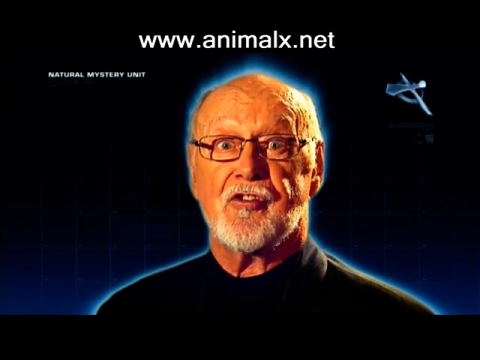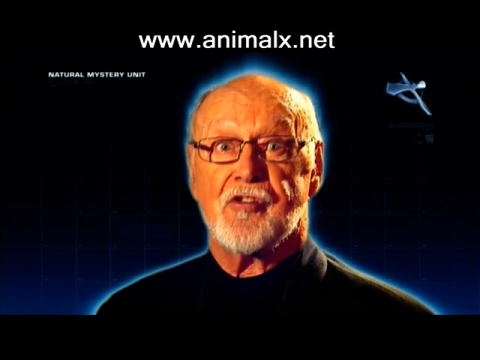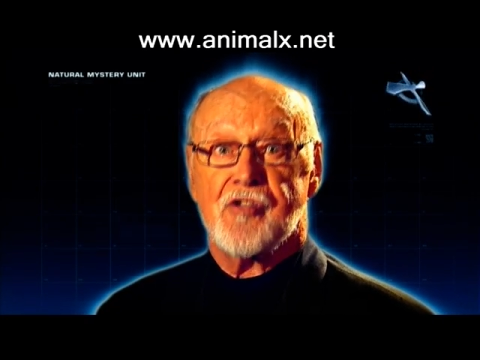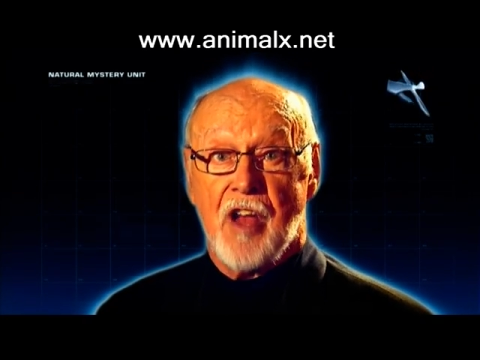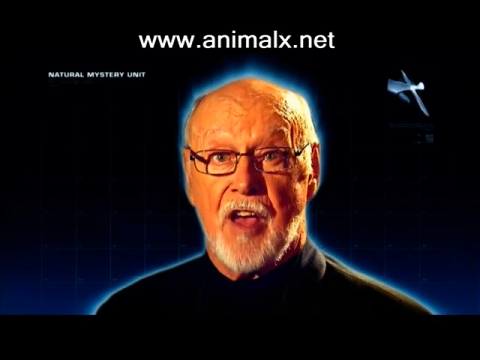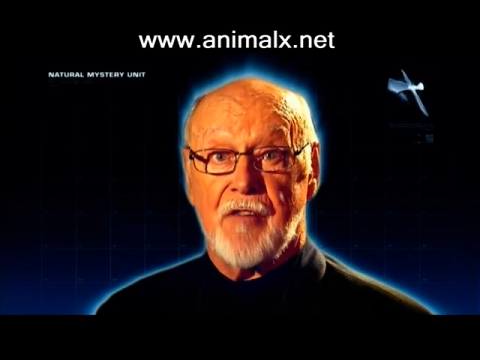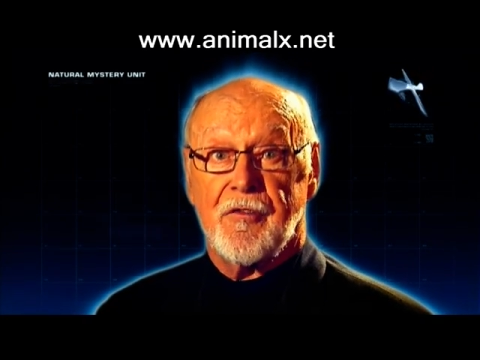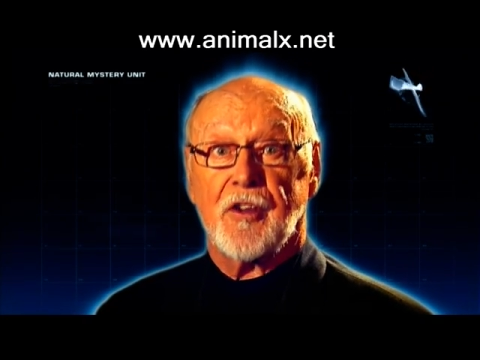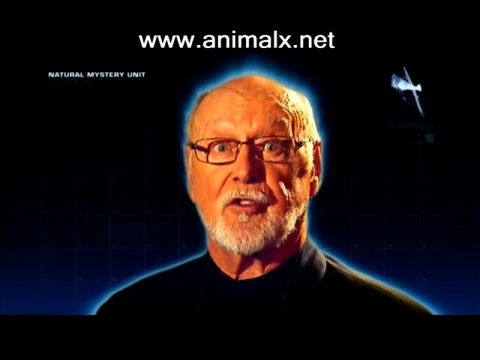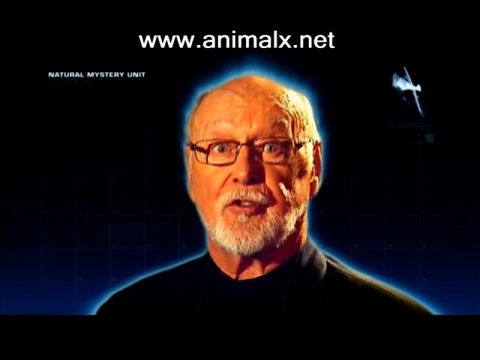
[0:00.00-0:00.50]

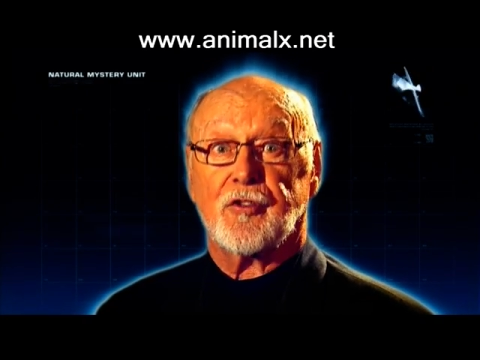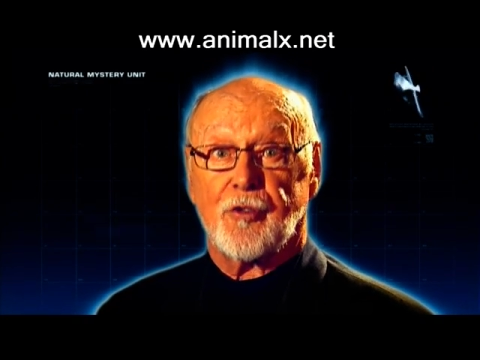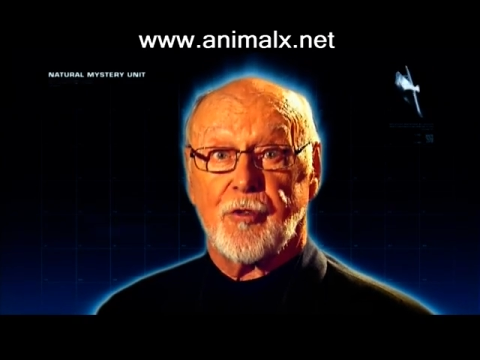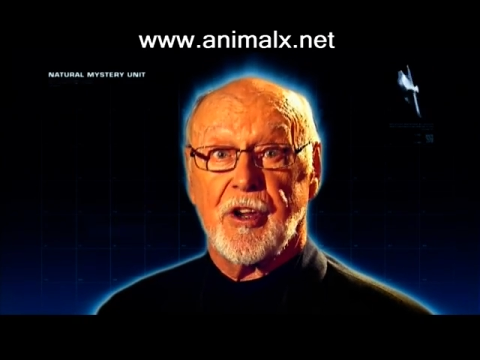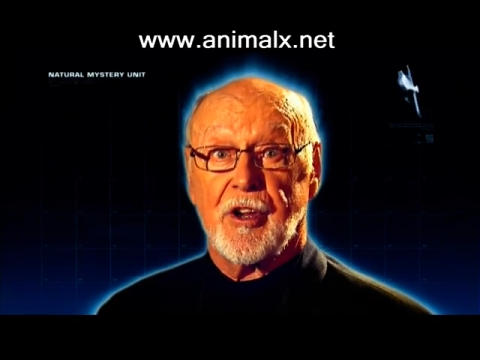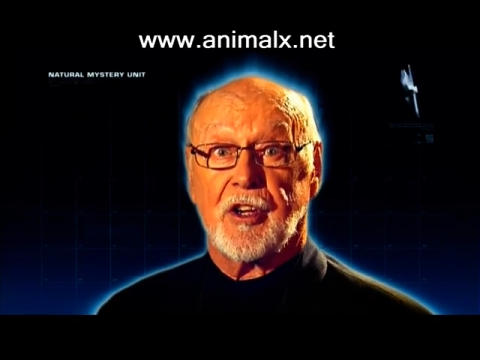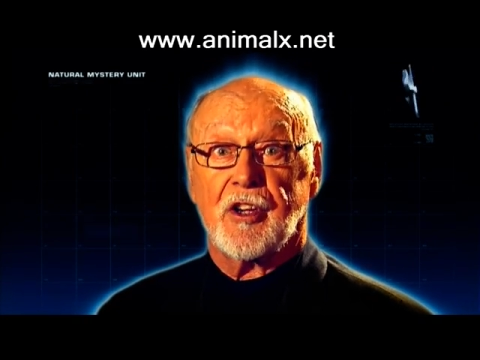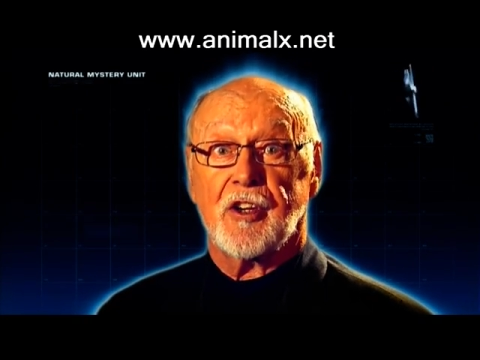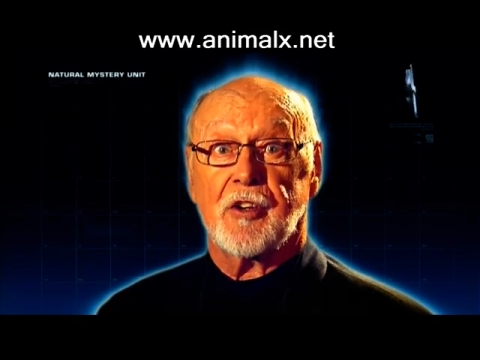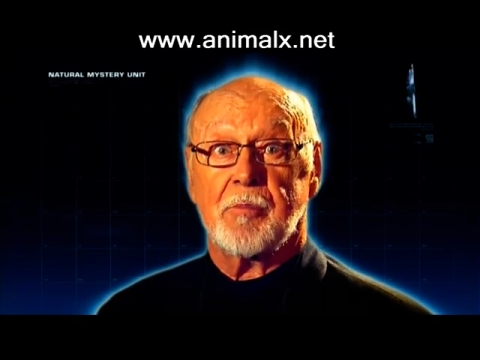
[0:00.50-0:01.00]
never
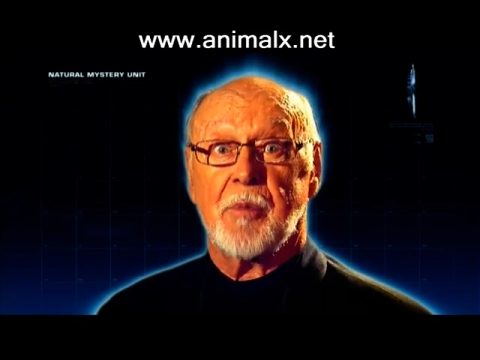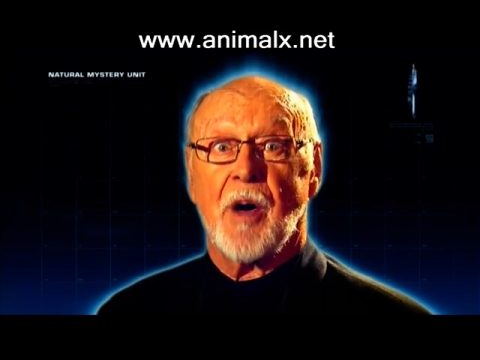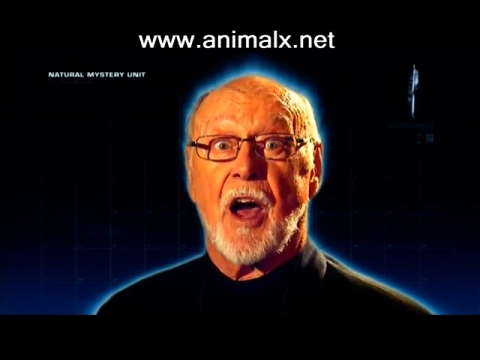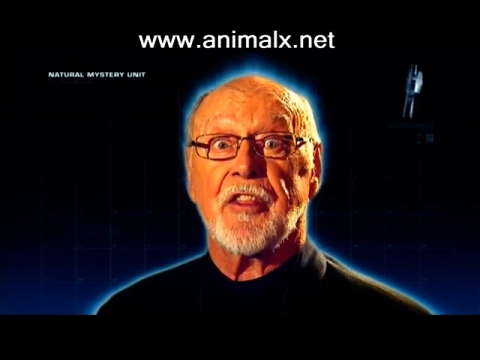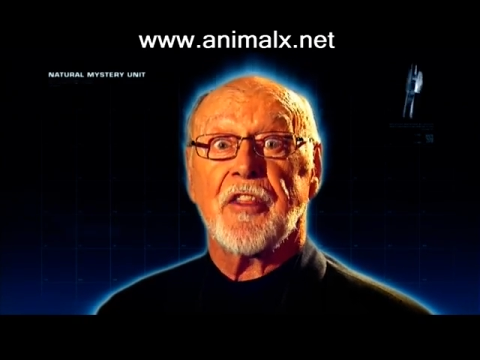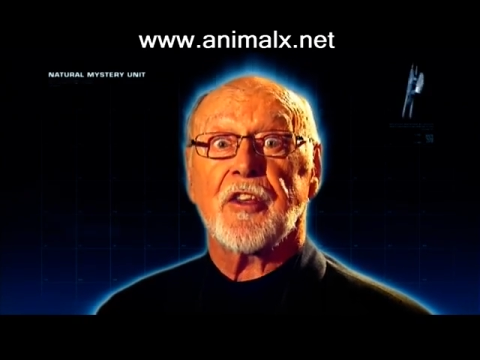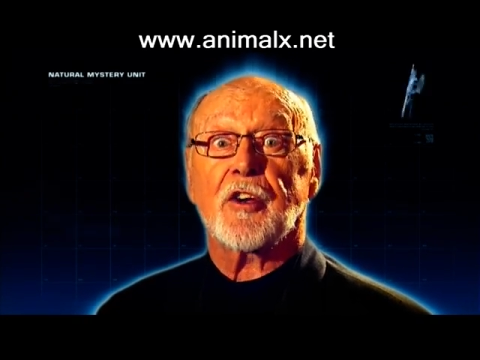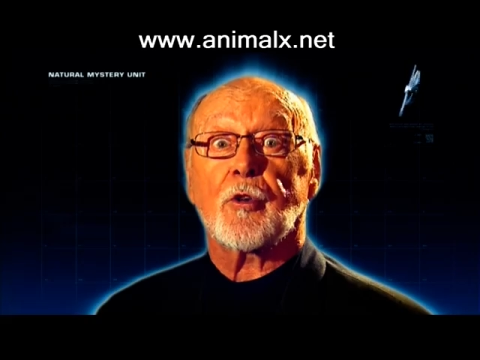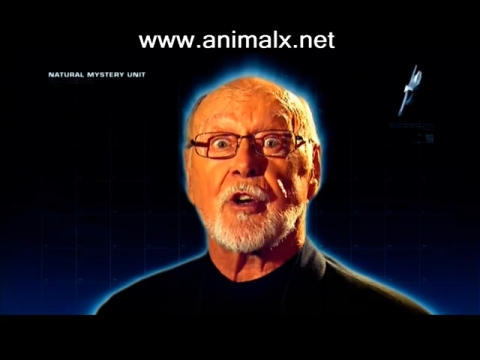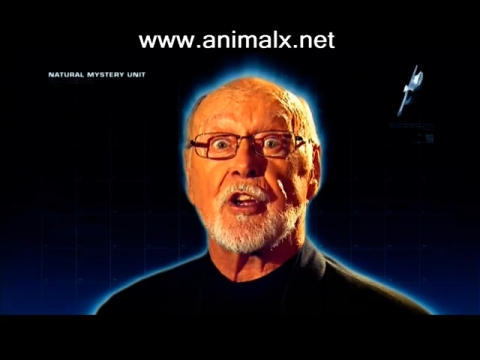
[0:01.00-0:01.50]
triggered by
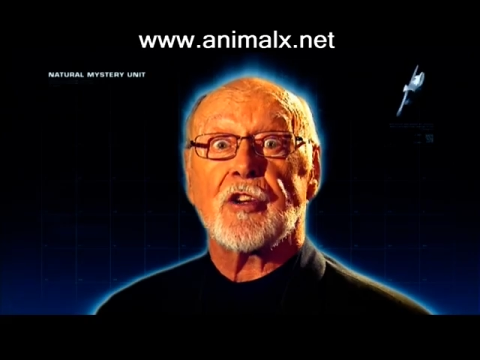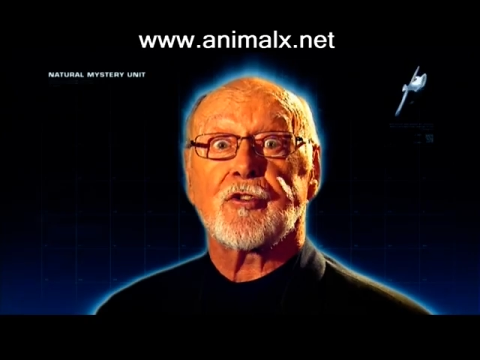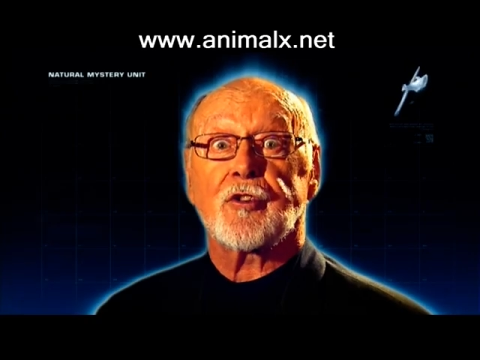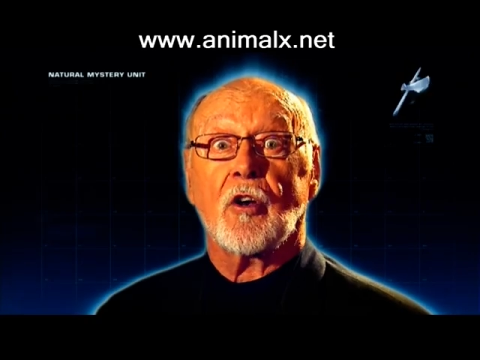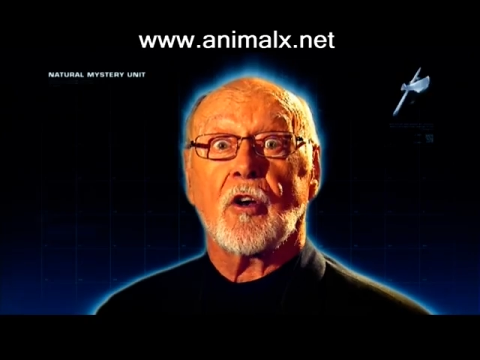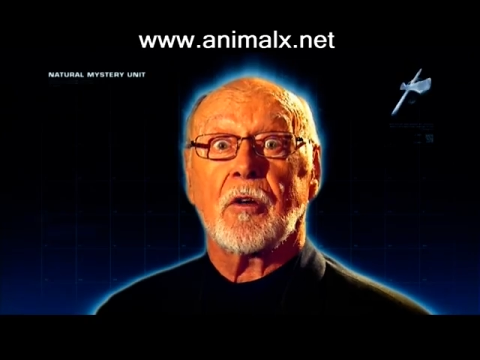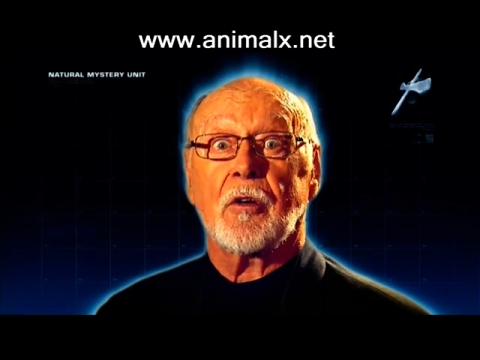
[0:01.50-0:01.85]
the creature.